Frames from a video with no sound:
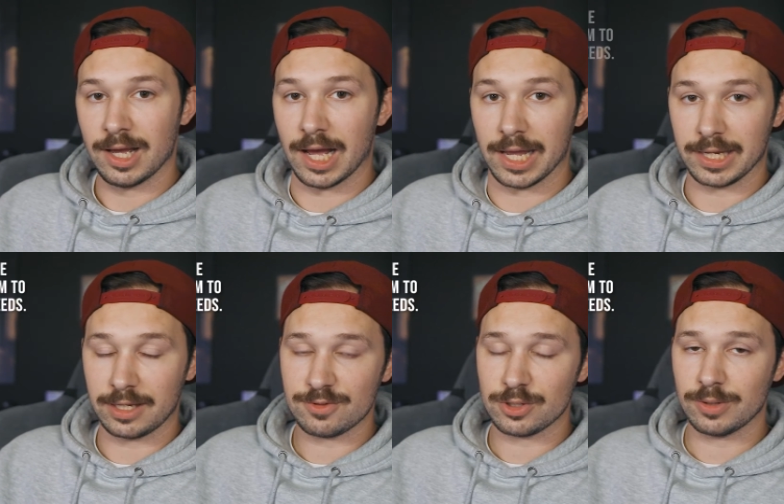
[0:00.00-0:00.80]
It
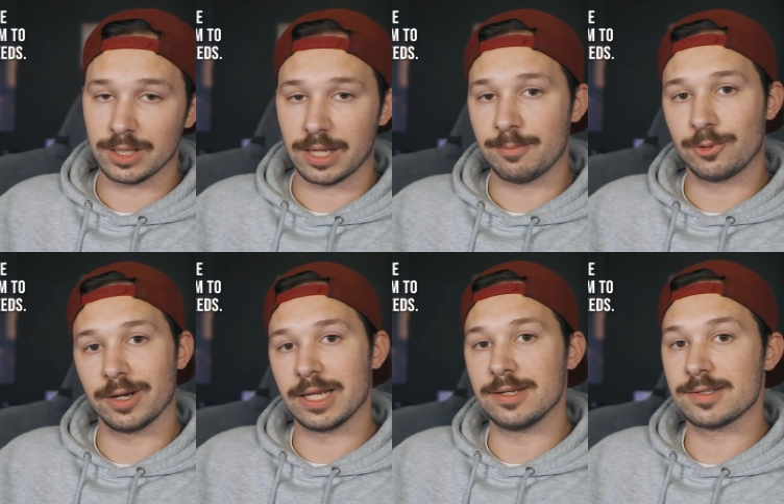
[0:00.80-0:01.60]
gives you a lot
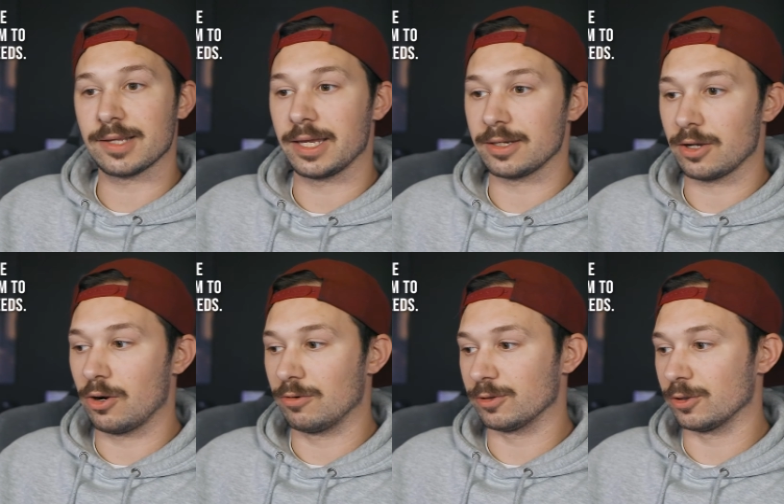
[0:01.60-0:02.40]
more insight
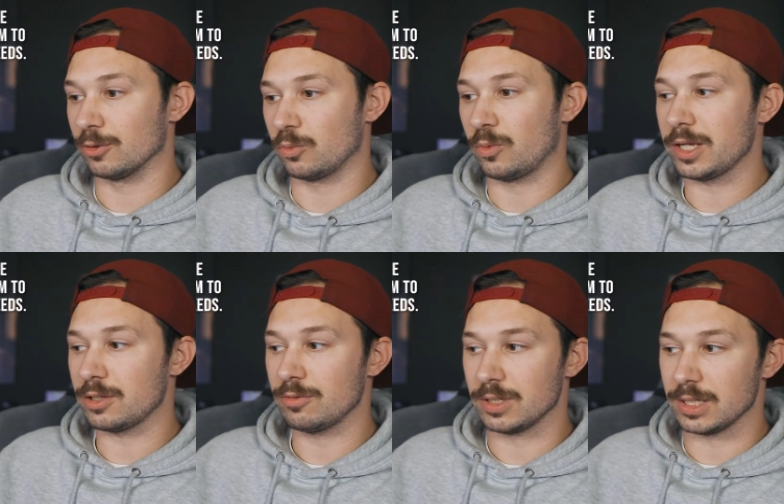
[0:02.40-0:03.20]
over what
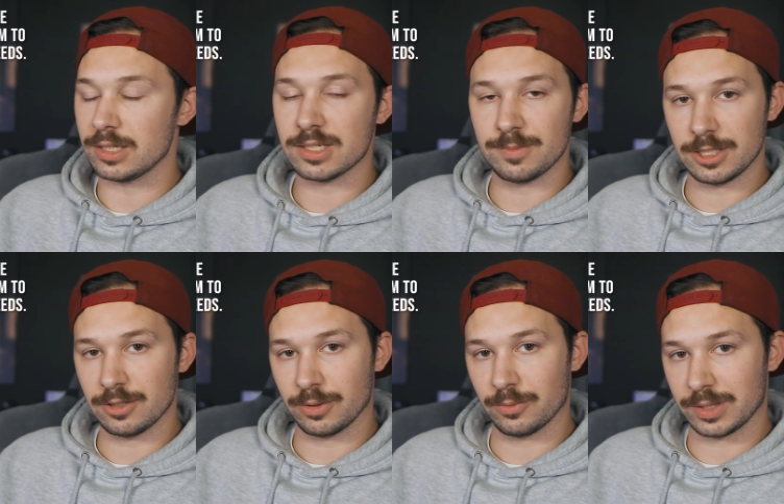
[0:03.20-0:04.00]
you need to be
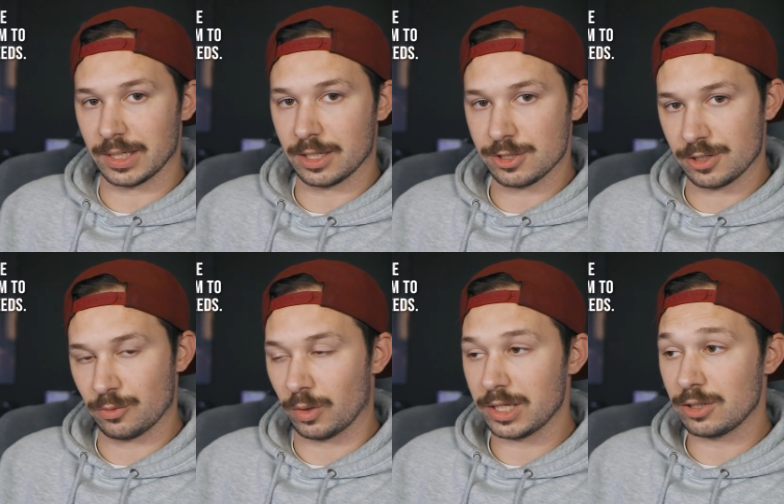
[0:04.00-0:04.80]
doing with the
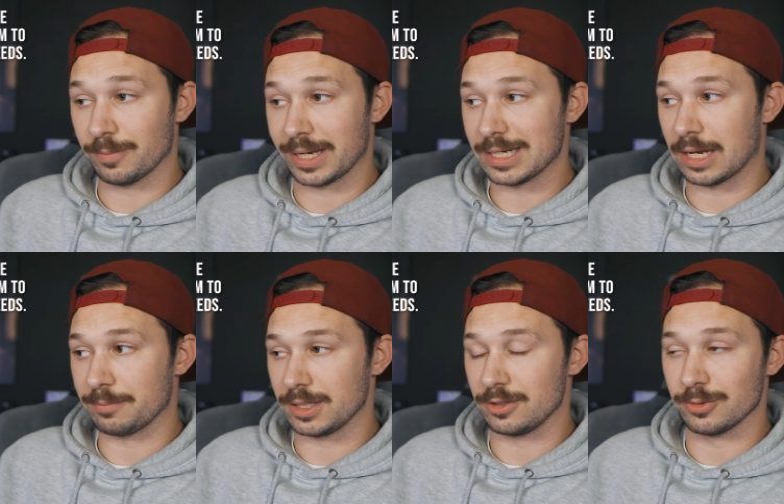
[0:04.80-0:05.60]
engine, what you might
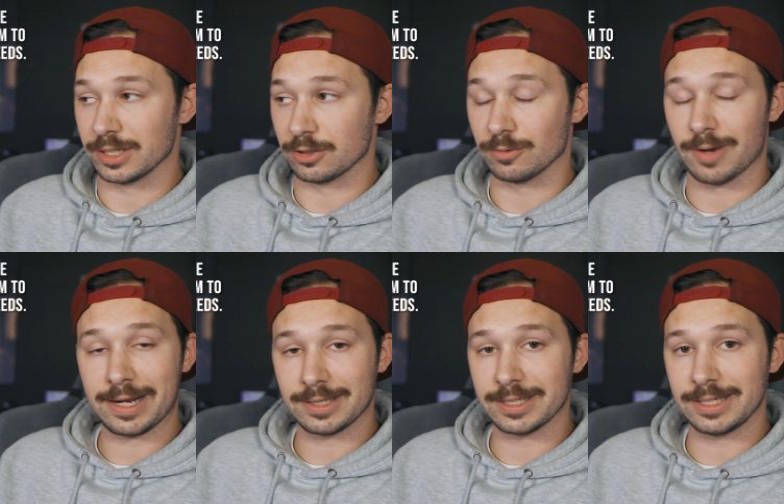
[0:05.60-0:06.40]
not be doing
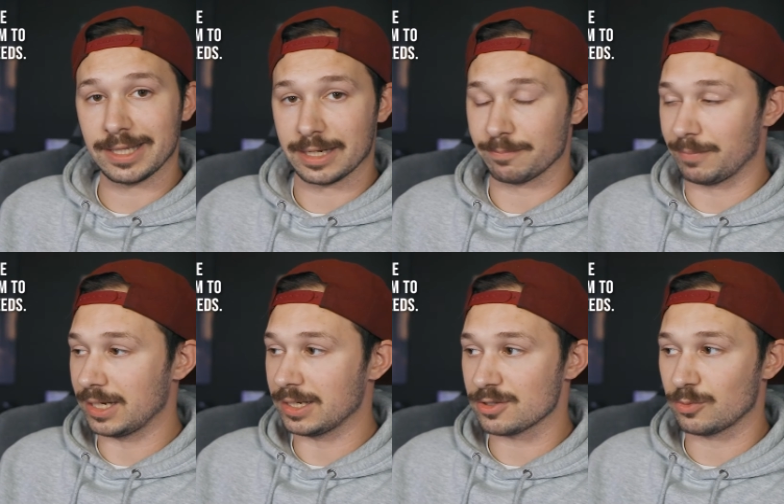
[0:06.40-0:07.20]
correctly, like
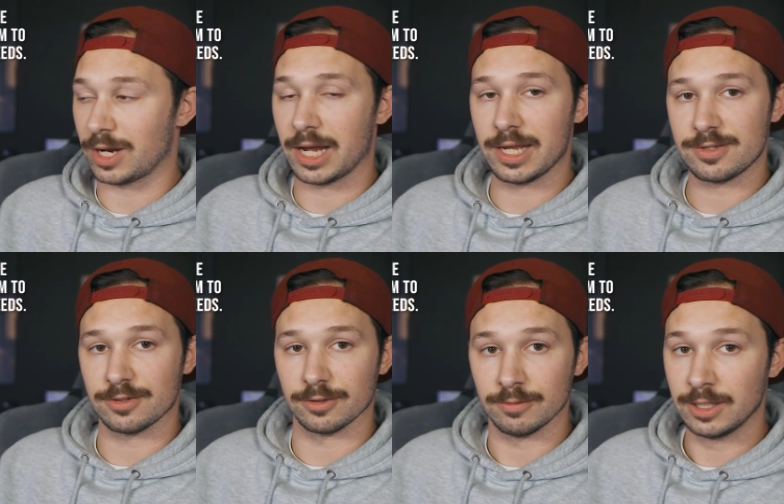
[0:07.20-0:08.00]
maintenance wise
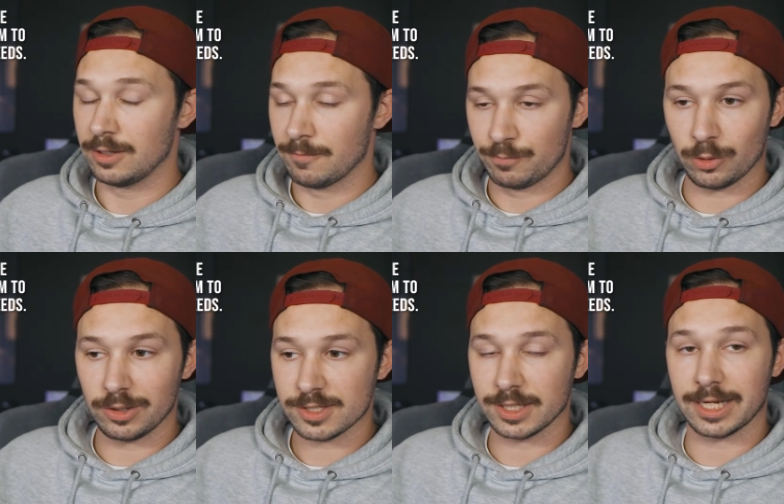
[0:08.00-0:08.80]
or
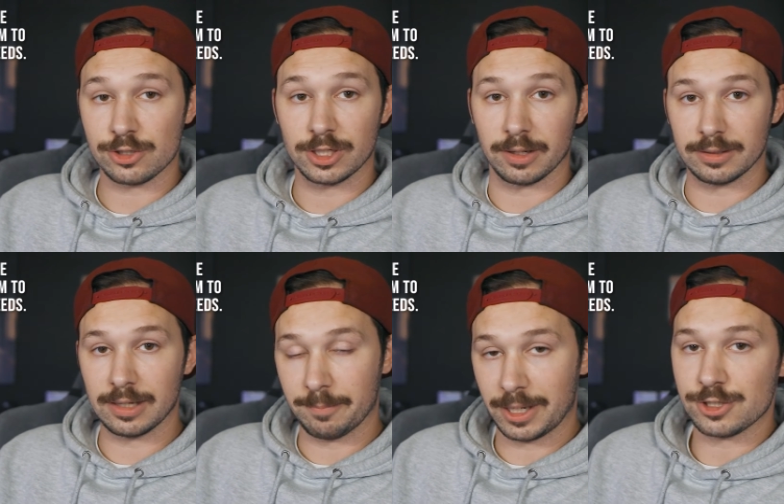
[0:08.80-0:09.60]
oil selection, a
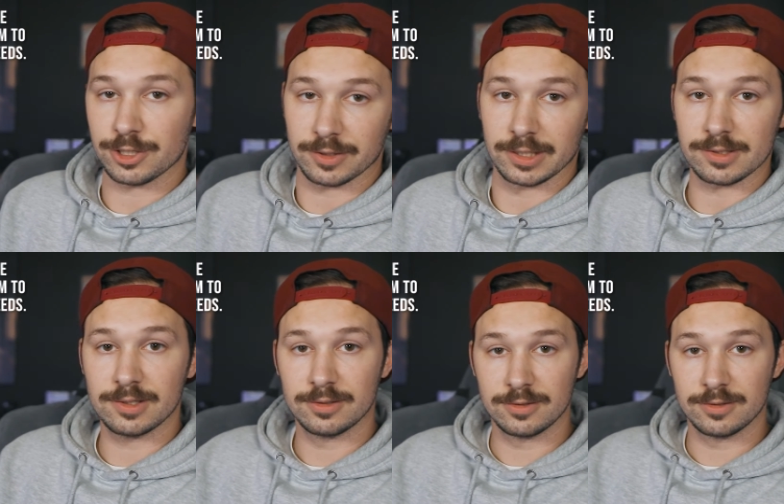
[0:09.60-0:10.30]
bunch of things.